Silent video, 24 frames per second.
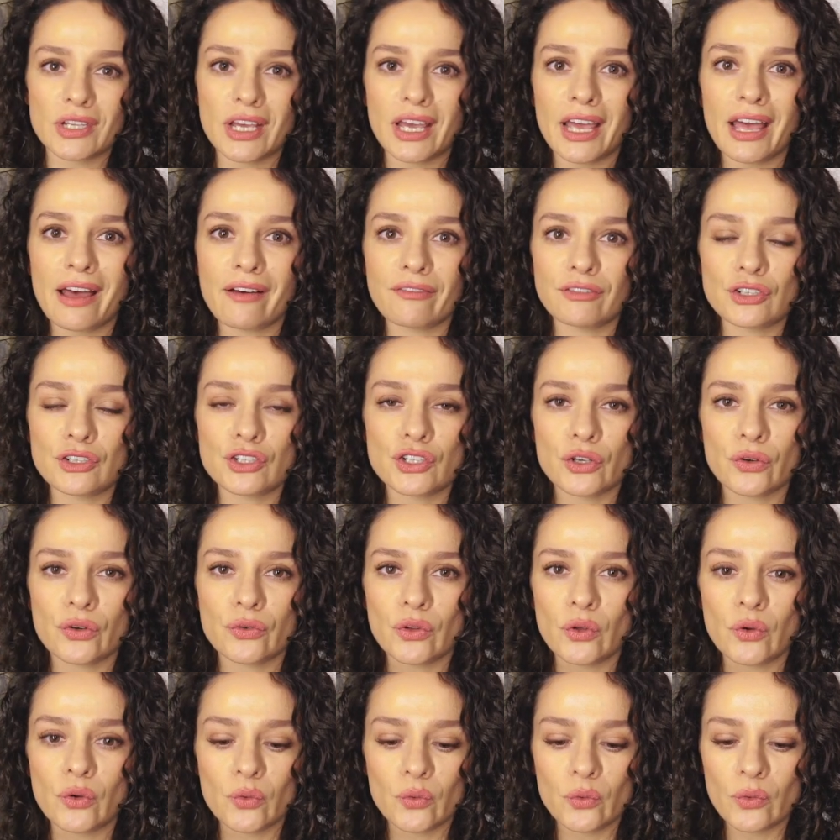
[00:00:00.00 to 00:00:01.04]
I haven't shown
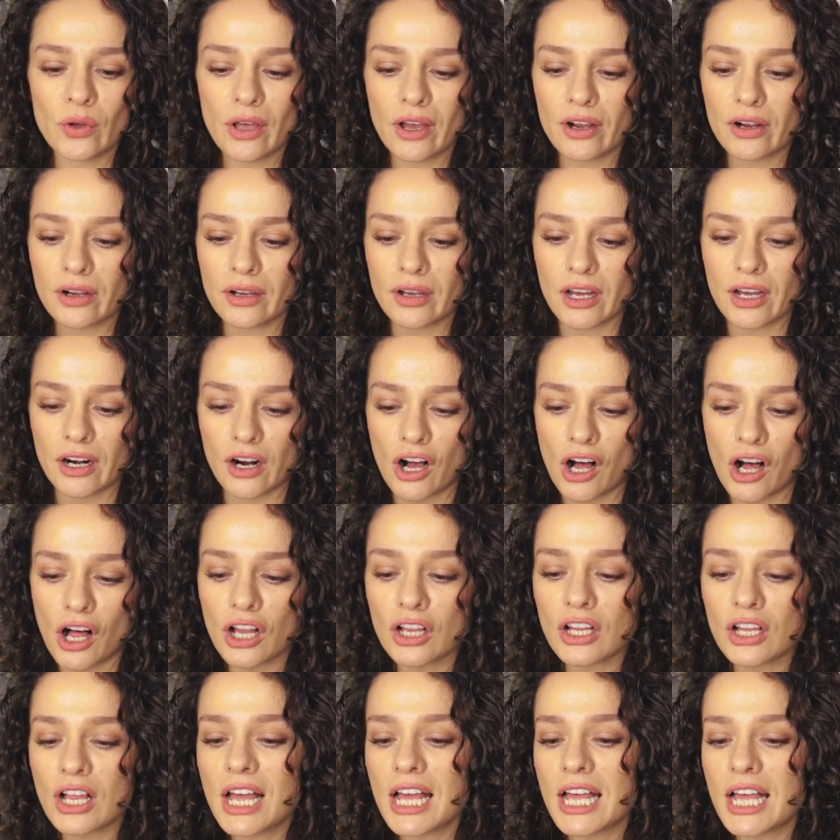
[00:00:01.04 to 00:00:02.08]
you at
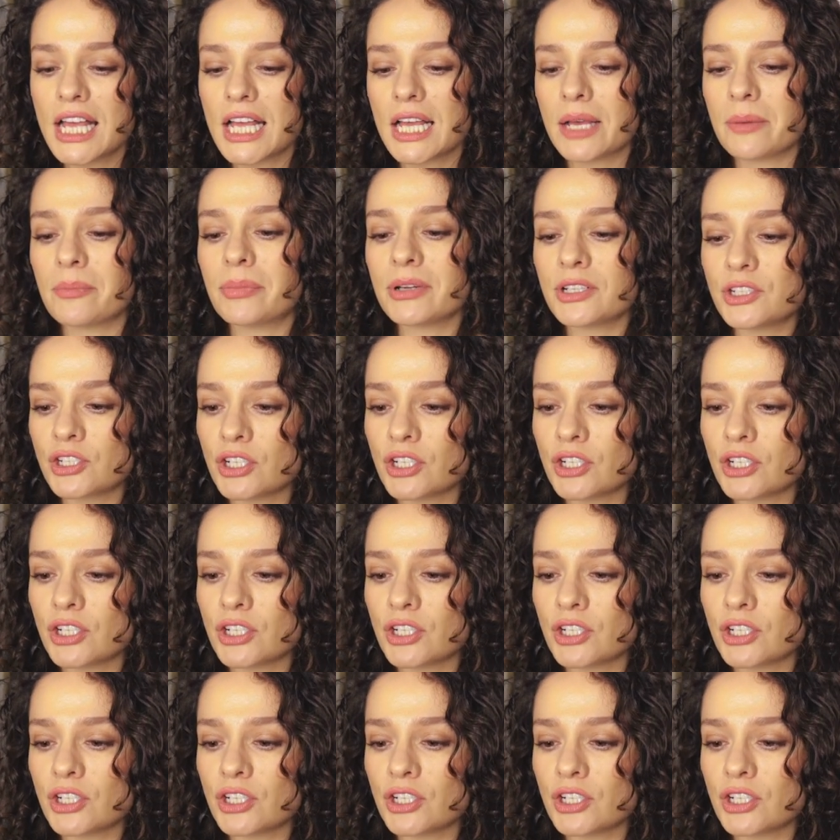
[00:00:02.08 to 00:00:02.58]
all. But